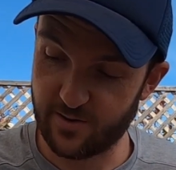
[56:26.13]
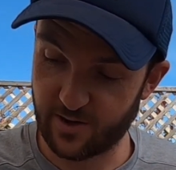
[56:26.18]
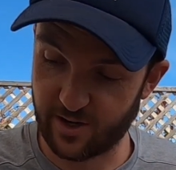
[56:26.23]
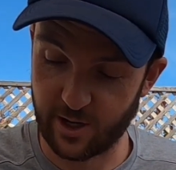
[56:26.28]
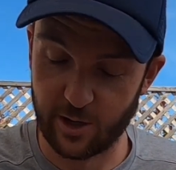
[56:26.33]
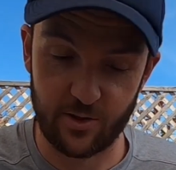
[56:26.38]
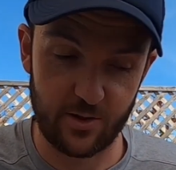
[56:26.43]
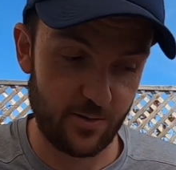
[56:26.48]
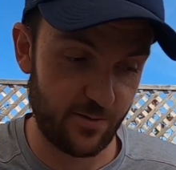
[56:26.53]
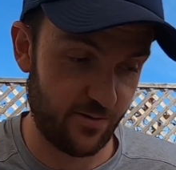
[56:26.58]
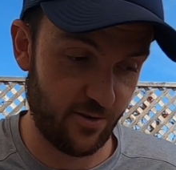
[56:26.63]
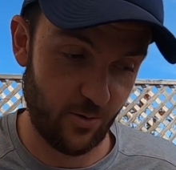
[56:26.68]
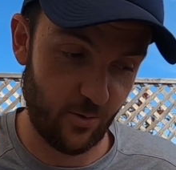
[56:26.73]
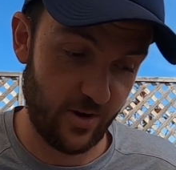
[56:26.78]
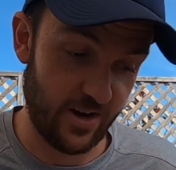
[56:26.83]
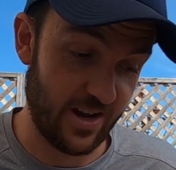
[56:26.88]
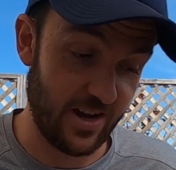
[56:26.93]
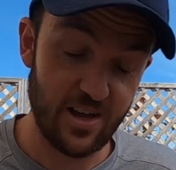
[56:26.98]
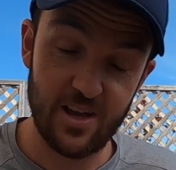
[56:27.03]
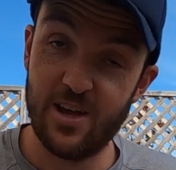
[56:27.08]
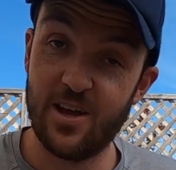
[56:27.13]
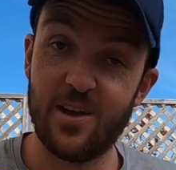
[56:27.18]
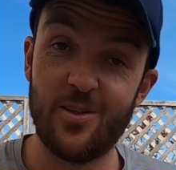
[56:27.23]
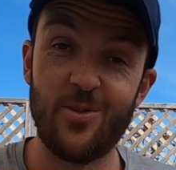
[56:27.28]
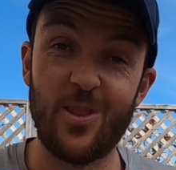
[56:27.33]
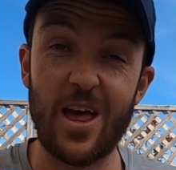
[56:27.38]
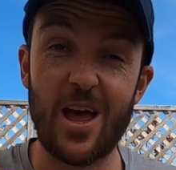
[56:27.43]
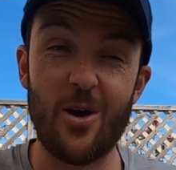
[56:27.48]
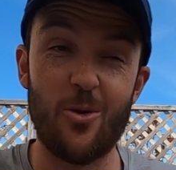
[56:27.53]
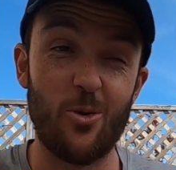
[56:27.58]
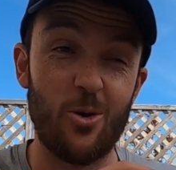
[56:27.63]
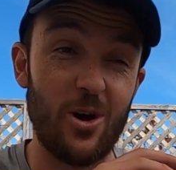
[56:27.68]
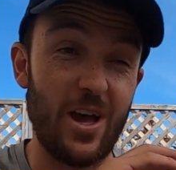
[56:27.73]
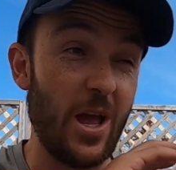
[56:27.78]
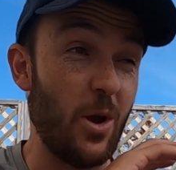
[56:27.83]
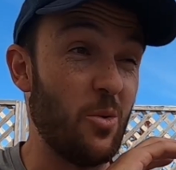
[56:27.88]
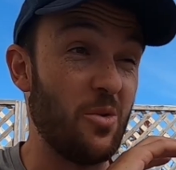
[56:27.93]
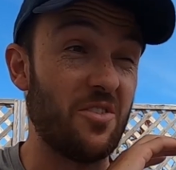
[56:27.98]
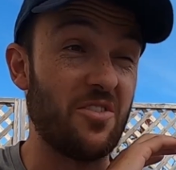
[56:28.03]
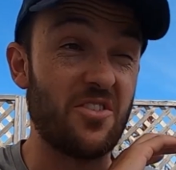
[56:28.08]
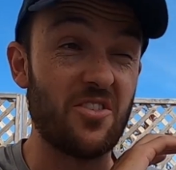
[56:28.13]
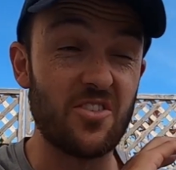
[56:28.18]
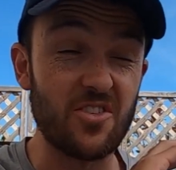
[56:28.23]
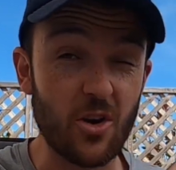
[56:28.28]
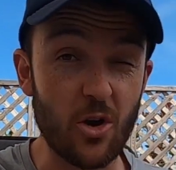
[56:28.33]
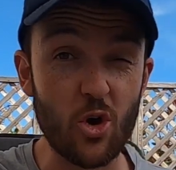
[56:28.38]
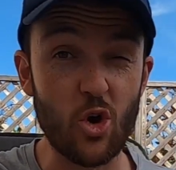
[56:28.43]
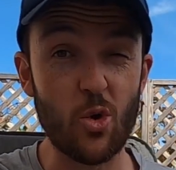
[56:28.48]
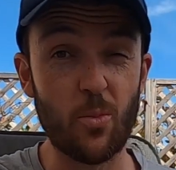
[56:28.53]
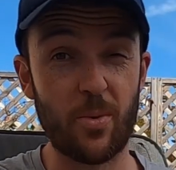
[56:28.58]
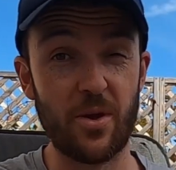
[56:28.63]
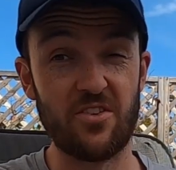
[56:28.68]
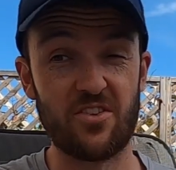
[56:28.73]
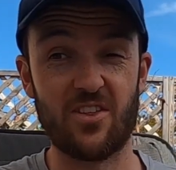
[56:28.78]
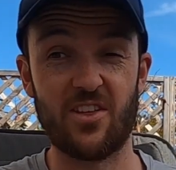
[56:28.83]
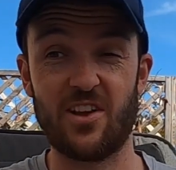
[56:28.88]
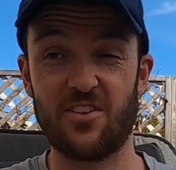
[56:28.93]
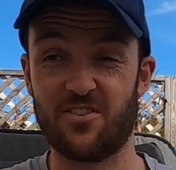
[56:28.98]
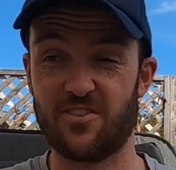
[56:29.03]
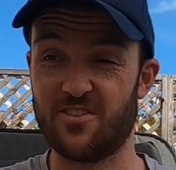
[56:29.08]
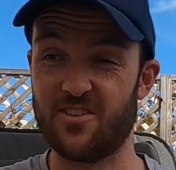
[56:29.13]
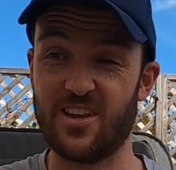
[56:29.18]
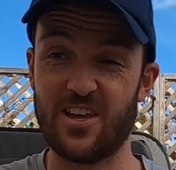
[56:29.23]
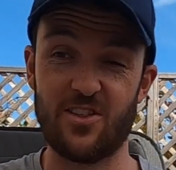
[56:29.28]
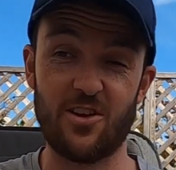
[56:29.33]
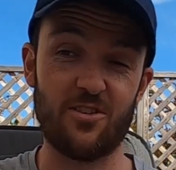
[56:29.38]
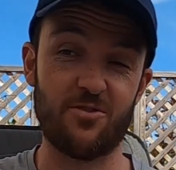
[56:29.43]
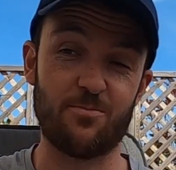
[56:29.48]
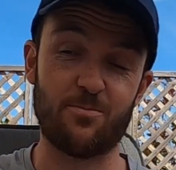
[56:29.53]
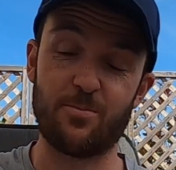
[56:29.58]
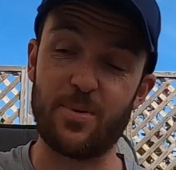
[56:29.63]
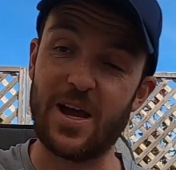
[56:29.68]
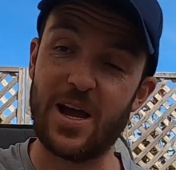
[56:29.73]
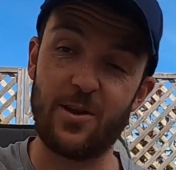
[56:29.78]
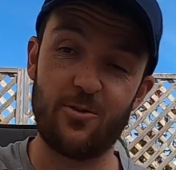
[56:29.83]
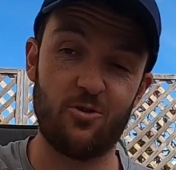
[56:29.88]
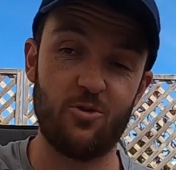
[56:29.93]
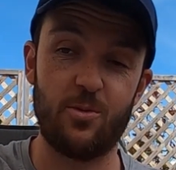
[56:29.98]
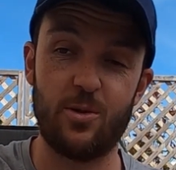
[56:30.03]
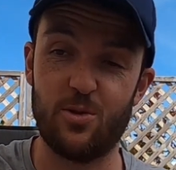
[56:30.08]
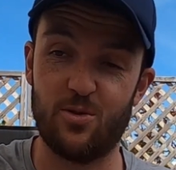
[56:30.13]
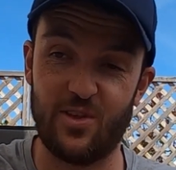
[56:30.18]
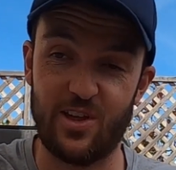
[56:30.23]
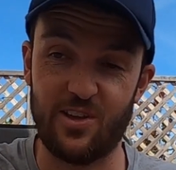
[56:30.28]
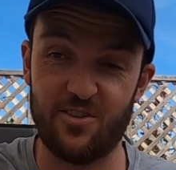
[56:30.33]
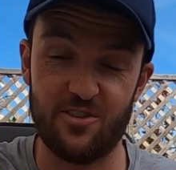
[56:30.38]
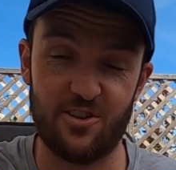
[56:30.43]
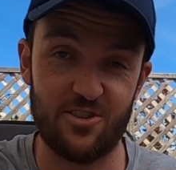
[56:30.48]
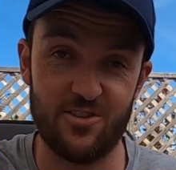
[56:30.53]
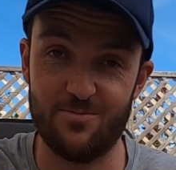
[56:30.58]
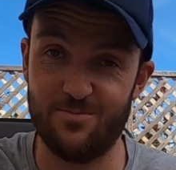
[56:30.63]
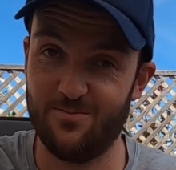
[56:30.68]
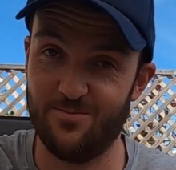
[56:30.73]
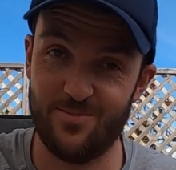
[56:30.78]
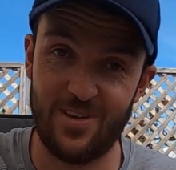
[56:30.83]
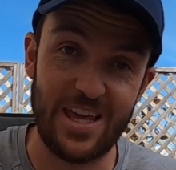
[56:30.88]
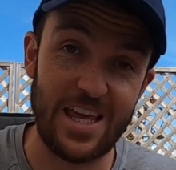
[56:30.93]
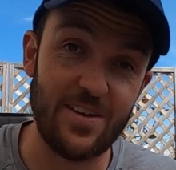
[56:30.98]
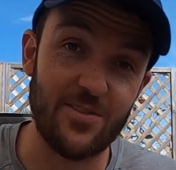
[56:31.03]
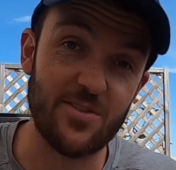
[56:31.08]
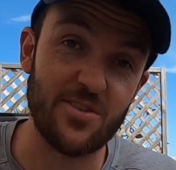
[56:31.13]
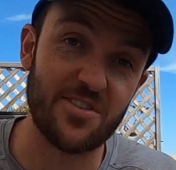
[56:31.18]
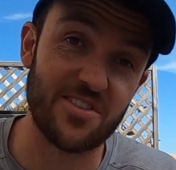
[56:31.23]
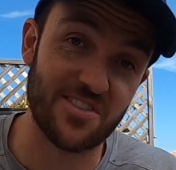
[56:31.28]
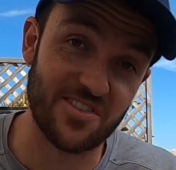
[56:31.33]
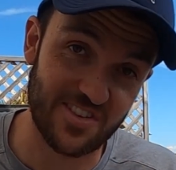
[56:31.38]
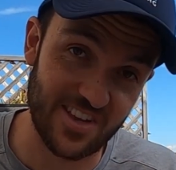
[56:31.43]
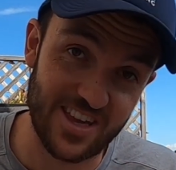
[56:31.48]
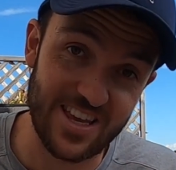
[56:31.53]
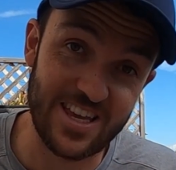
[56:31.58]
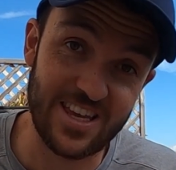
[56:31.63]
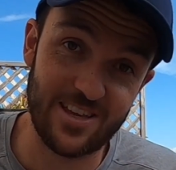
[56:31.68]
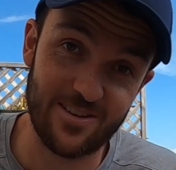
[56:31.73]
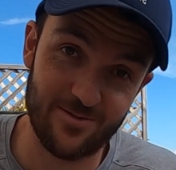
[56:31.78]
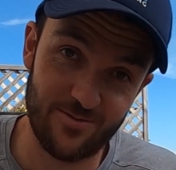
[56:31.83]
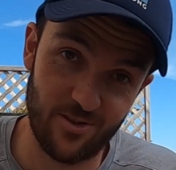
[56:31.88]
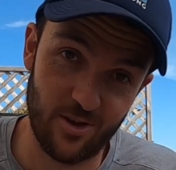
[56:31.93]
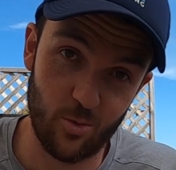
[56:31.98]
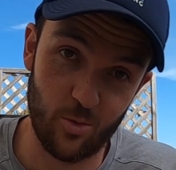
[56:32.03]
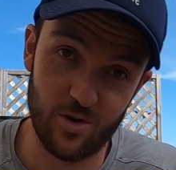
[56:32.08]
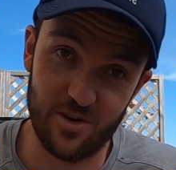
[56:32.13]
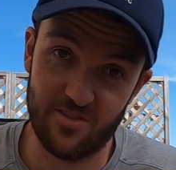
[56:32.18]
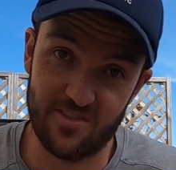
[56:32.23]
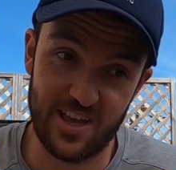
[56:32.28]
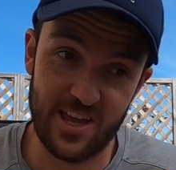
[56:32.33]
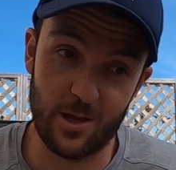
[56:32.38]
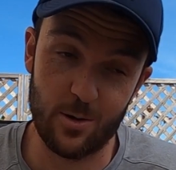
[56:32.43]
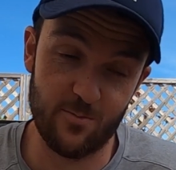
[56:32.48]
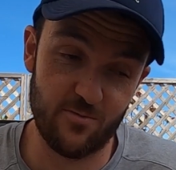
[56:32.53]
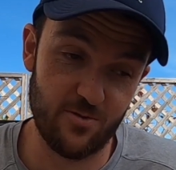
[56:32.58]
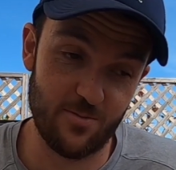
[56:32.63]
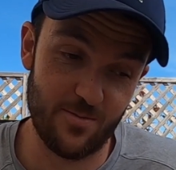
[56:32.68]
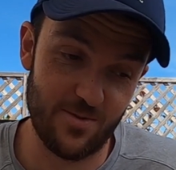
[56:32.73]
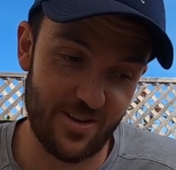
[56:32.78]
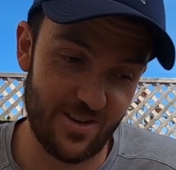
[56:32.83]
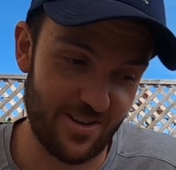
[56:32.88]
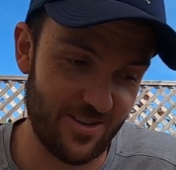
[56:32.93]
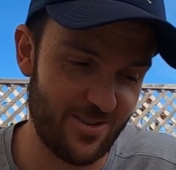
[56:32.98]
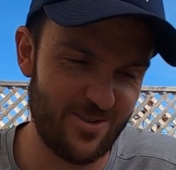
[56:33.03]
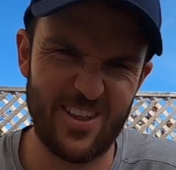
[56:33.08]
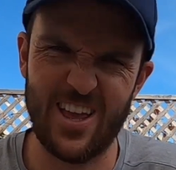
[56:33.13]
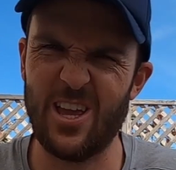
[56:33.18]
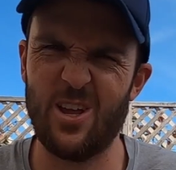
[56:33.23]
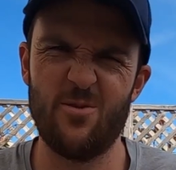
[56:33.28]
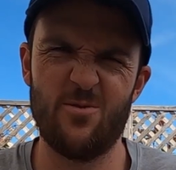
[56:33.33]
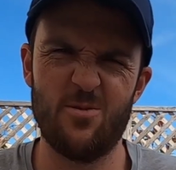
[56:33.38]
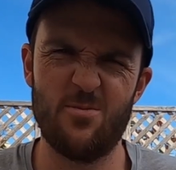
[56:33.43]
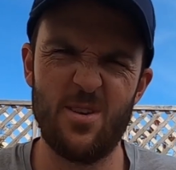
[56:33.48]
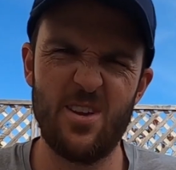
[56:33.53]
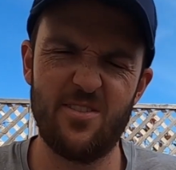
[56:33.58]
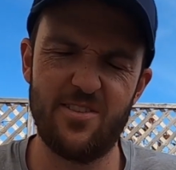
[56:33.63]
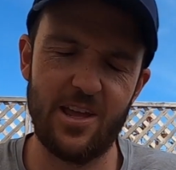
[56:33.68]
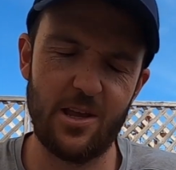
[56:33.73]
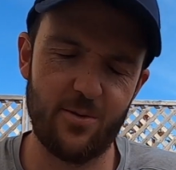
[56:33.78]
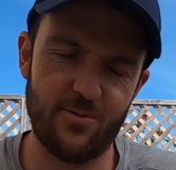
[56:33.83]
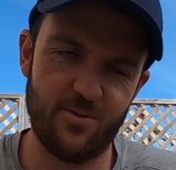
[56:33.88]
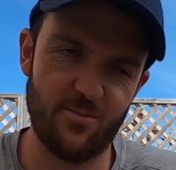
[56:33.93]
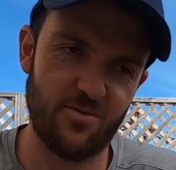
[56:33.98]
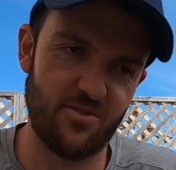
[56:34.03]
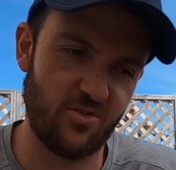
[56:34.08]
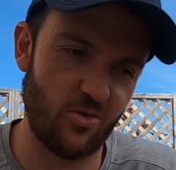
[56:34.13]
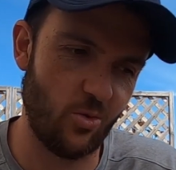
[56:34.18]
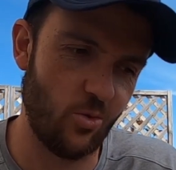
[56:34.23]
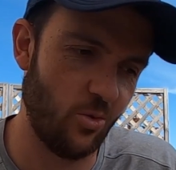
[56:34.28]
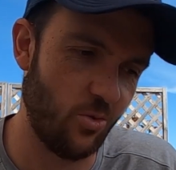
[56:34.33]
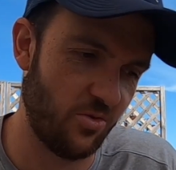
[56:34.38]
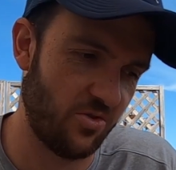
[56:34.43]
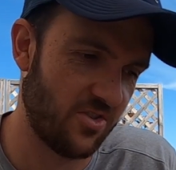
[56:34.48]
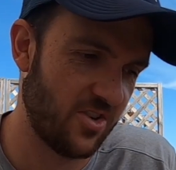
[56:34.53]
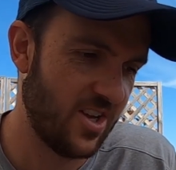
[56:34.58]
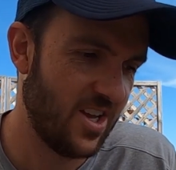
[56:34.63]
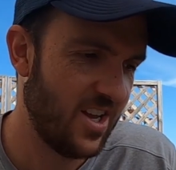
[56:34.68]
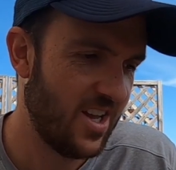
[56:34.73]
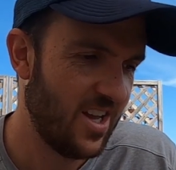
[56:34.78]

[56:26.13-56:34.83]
clothing and footwear. It was so busy there today. There's bound to have been things I didn't even see that were taken from the stalls.